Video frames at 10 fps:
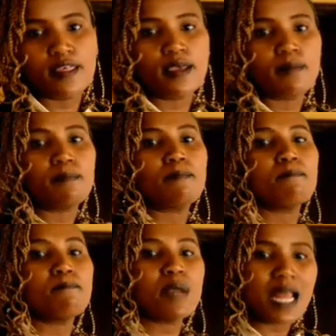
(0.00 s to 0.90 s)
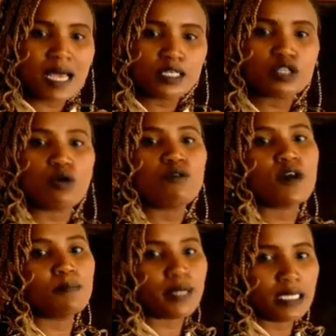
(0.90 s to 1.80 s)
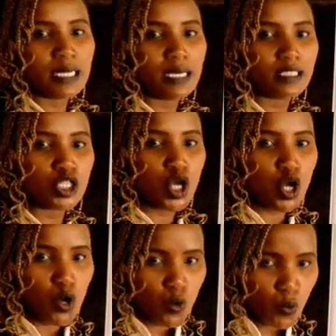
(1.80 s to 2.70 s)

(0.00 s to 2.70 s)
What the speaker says: blood of a pregnant woman.